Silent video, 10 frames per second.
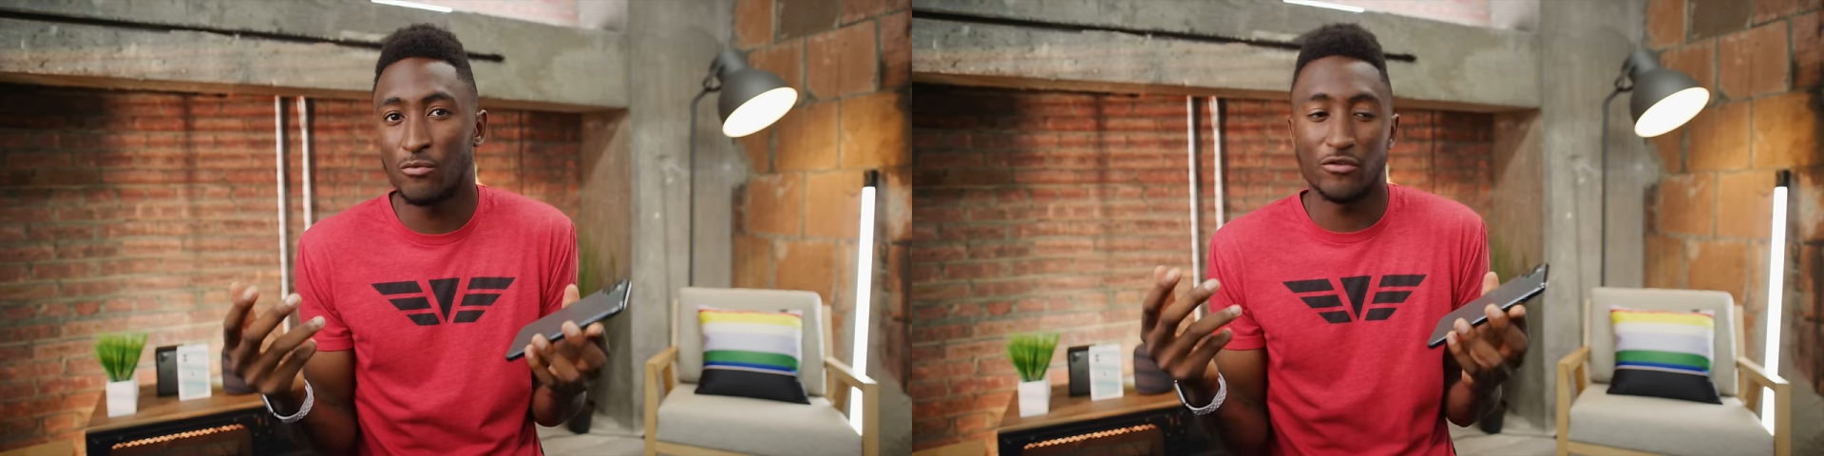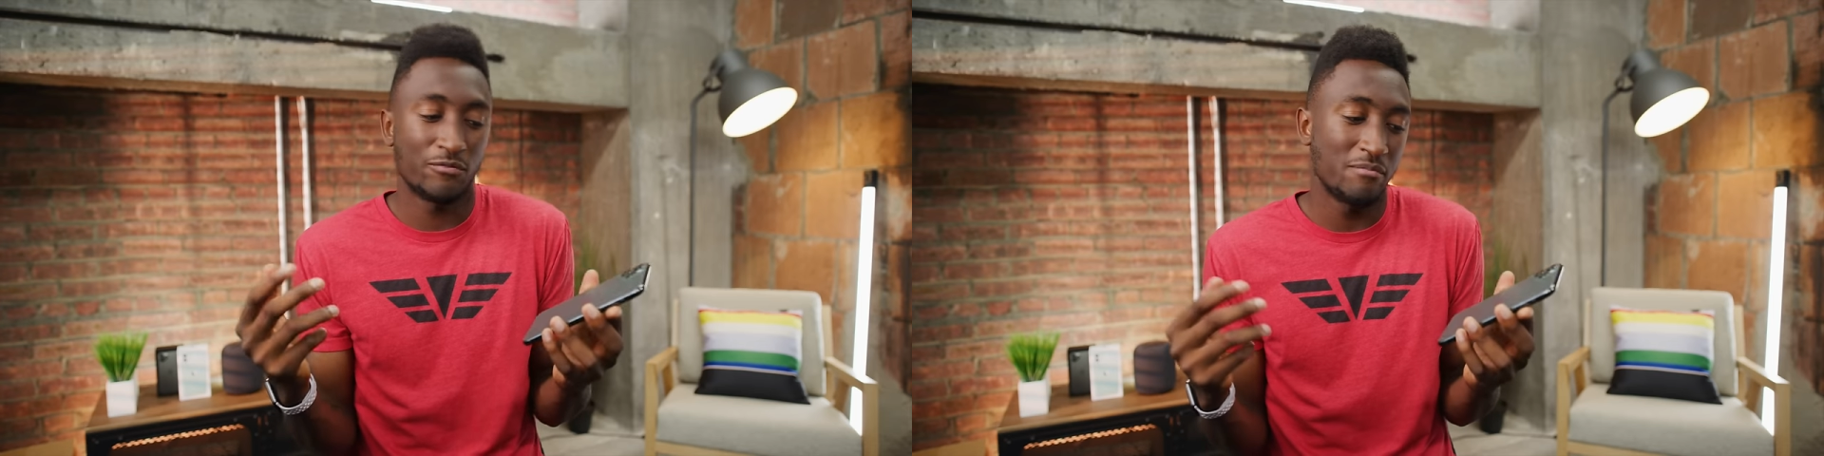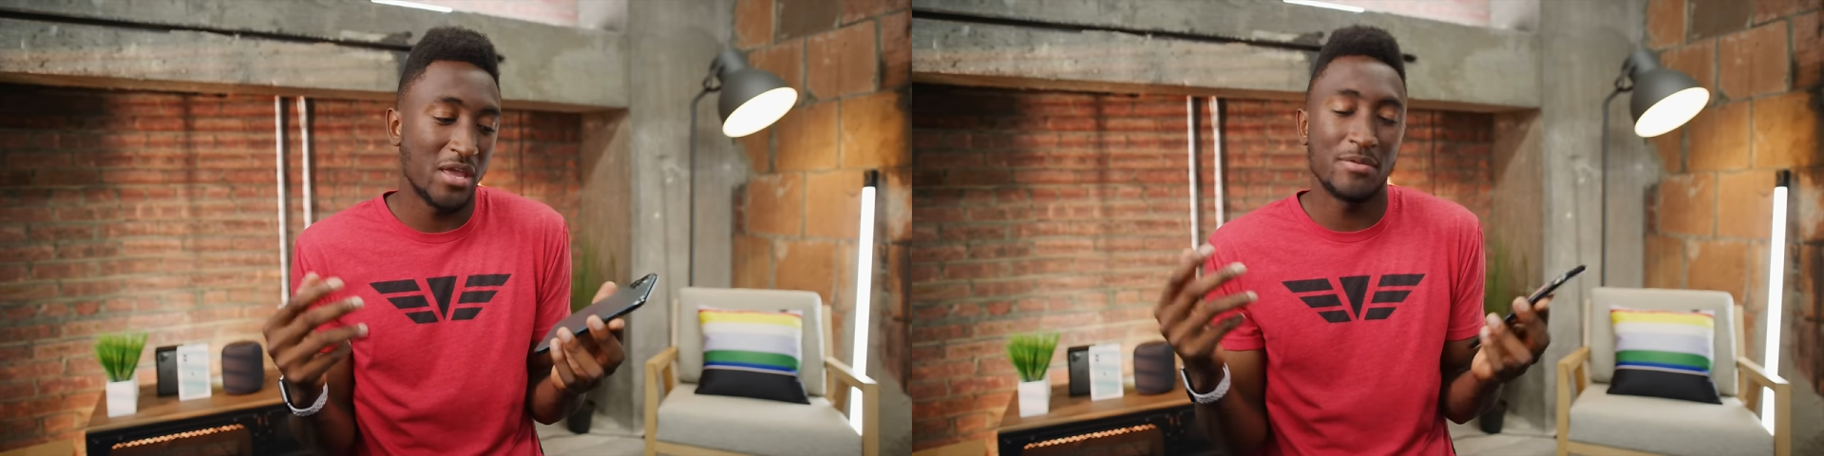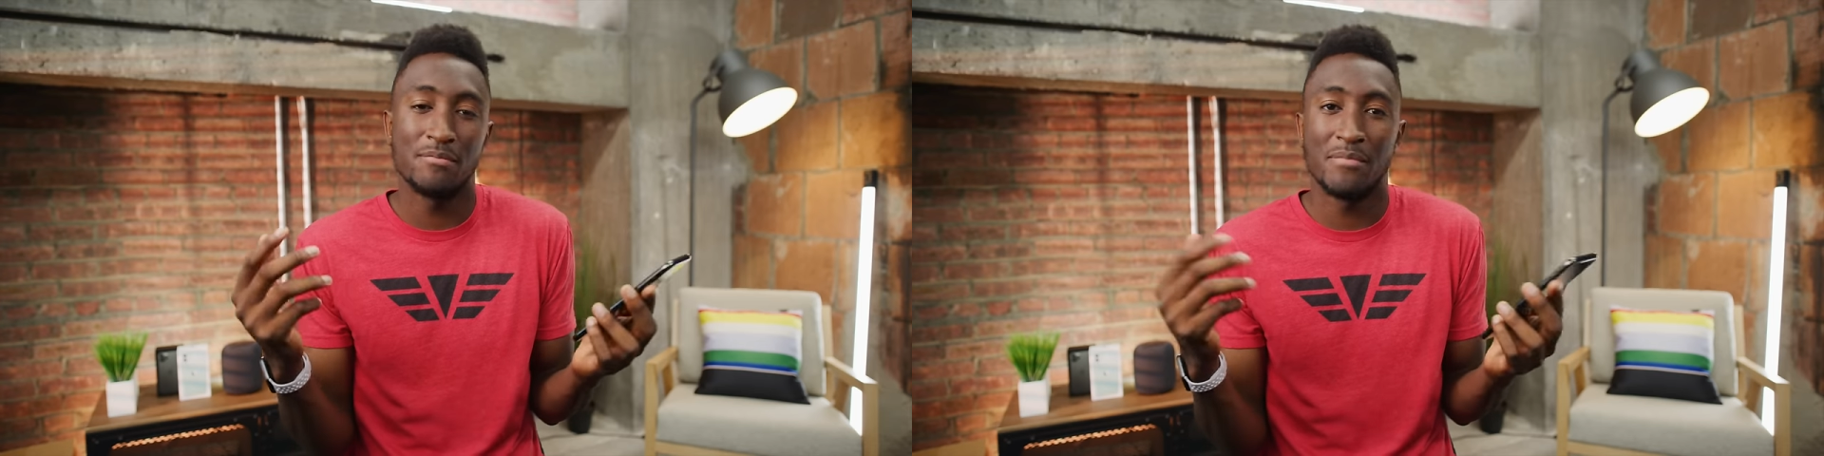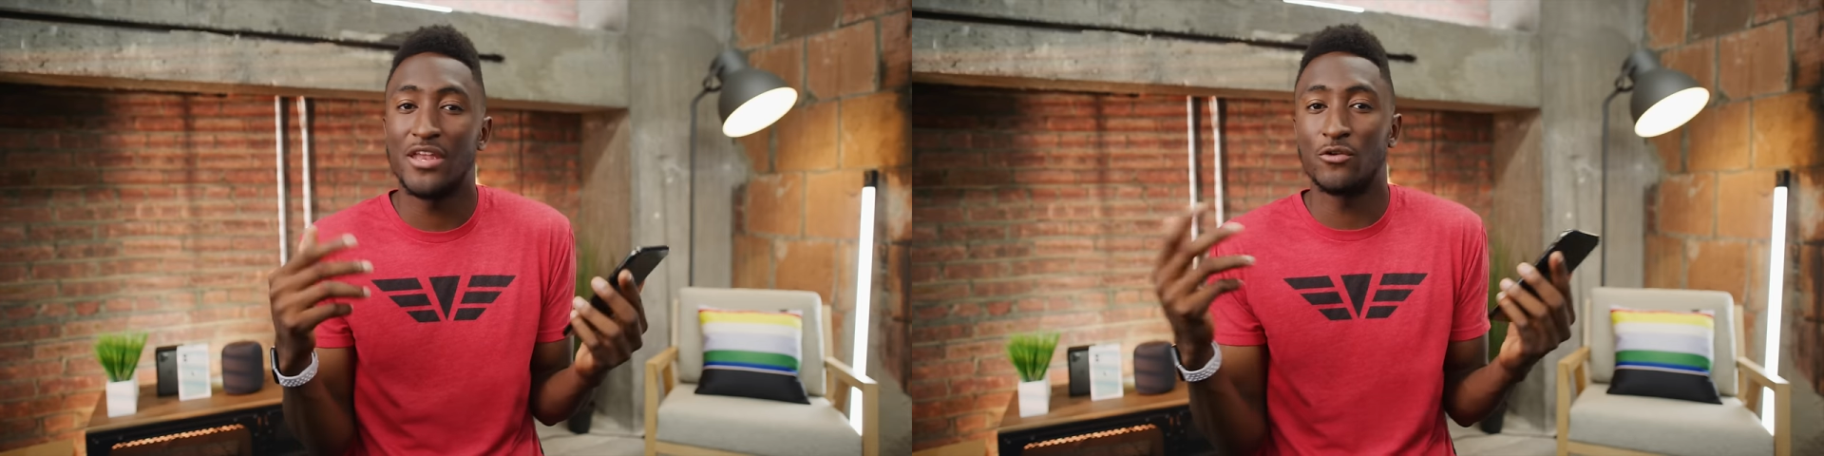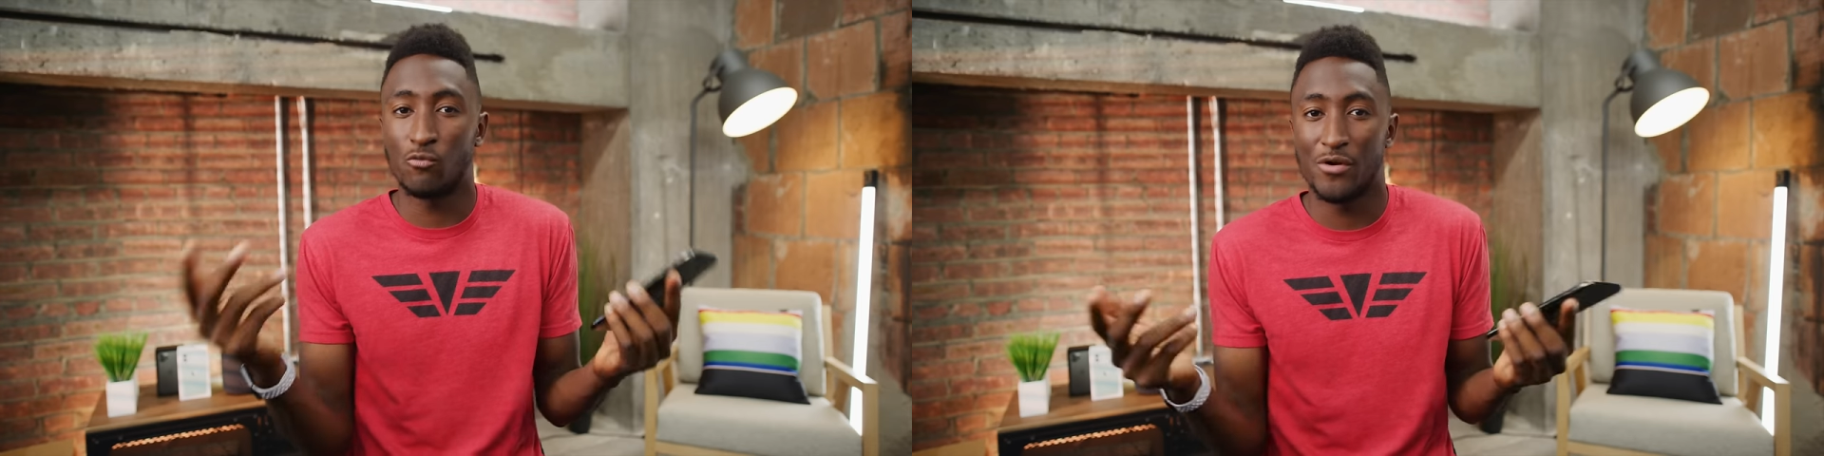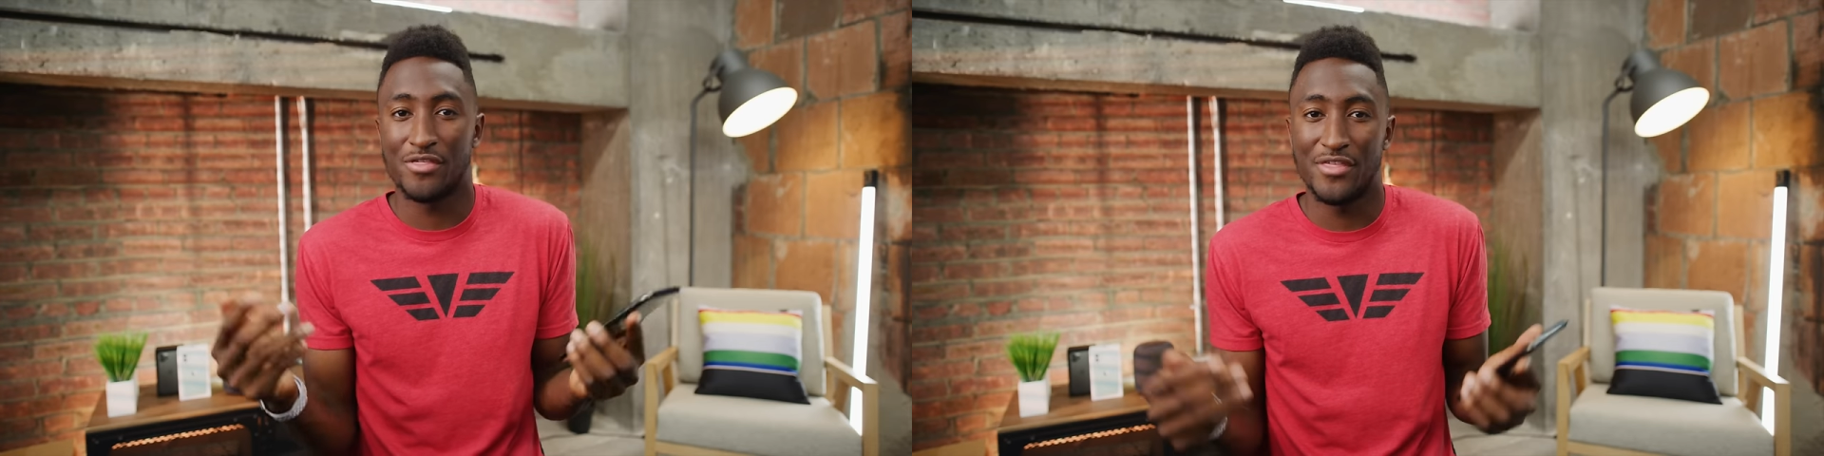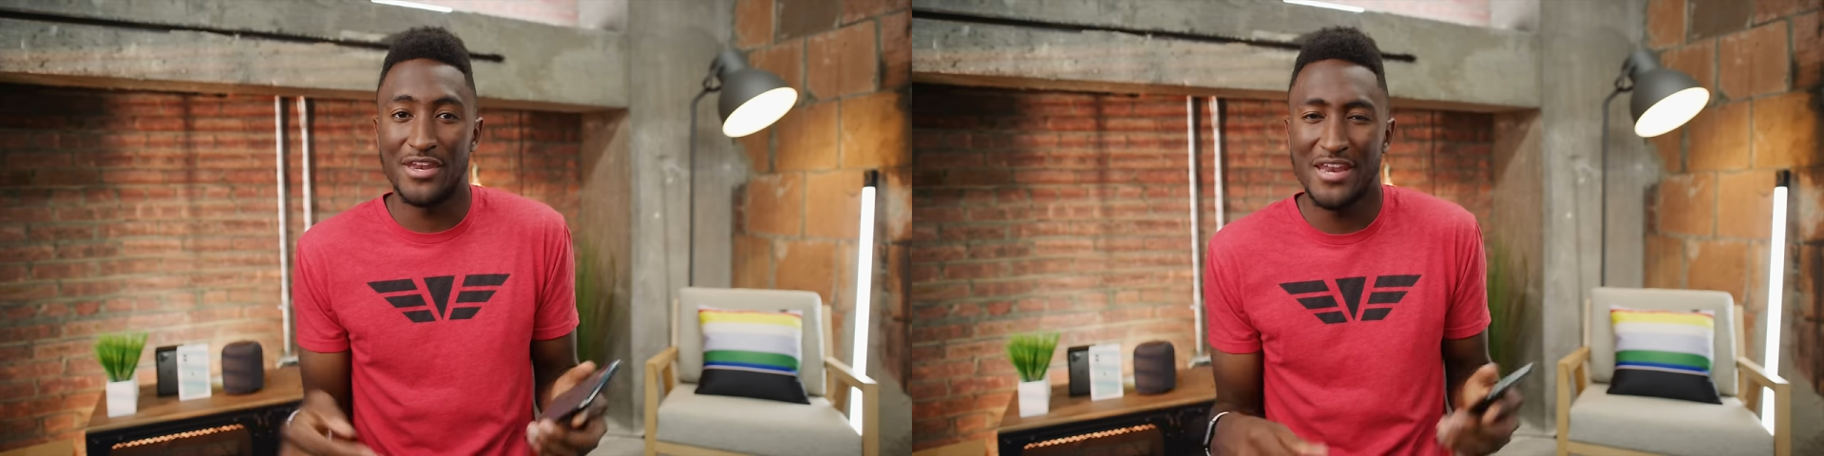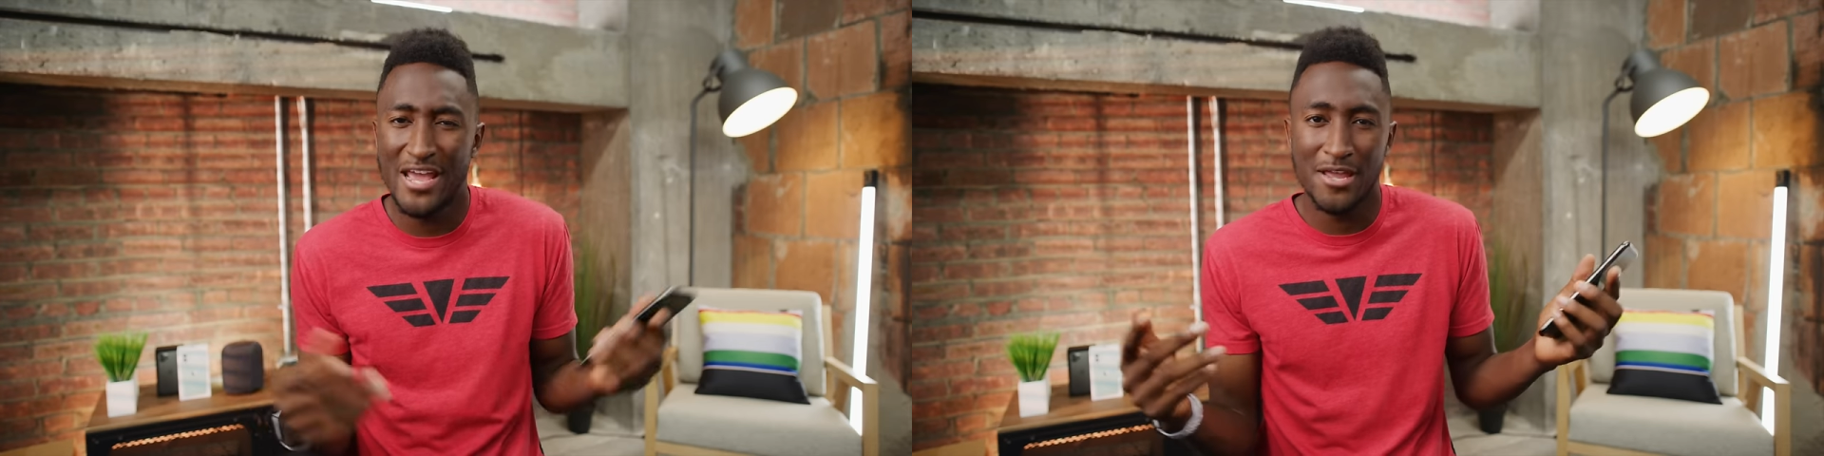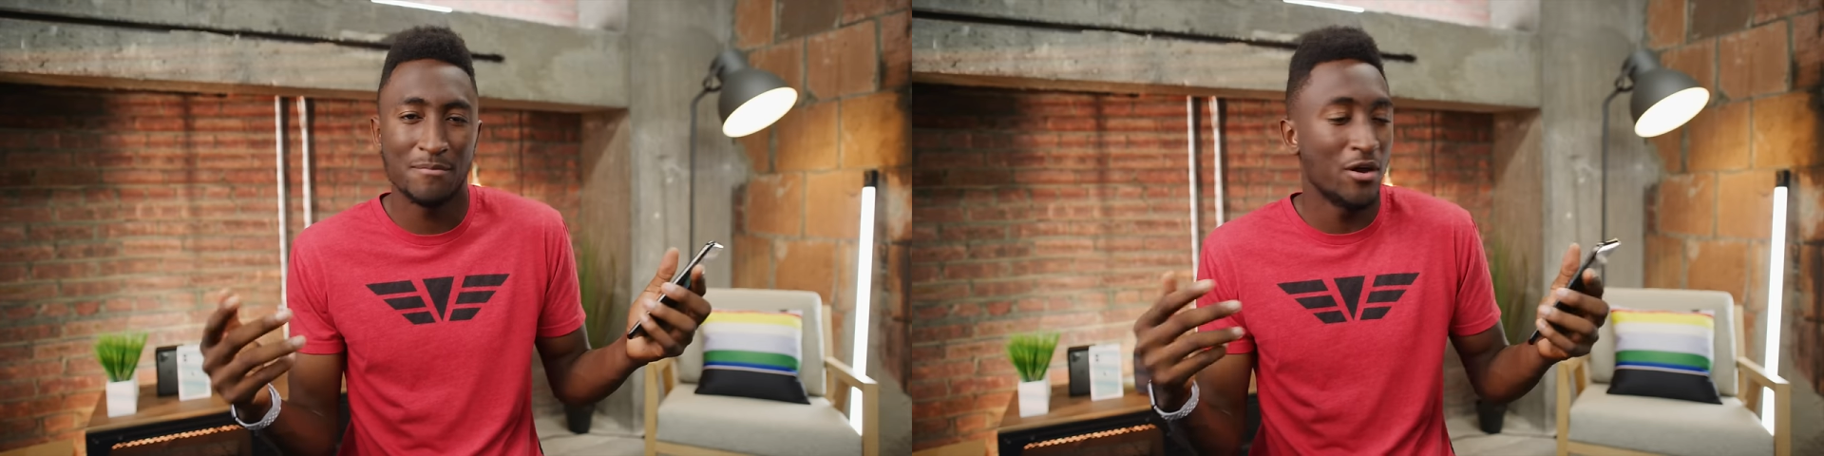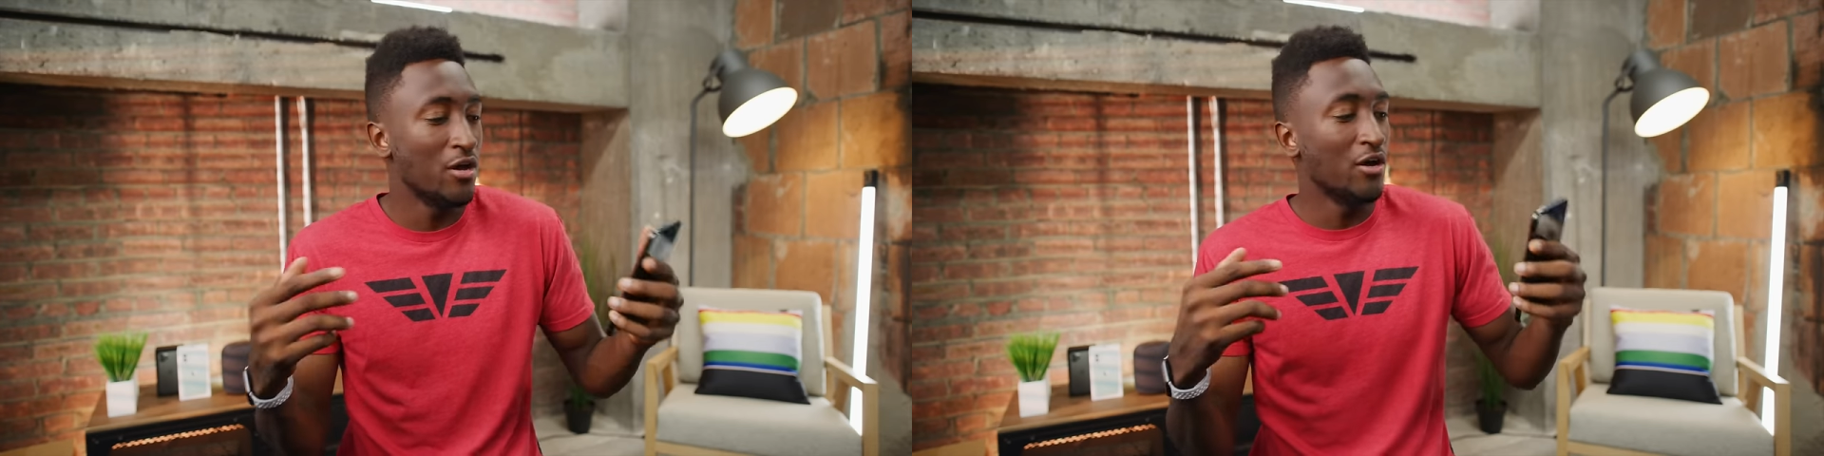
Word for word: would have maybe made it worth the name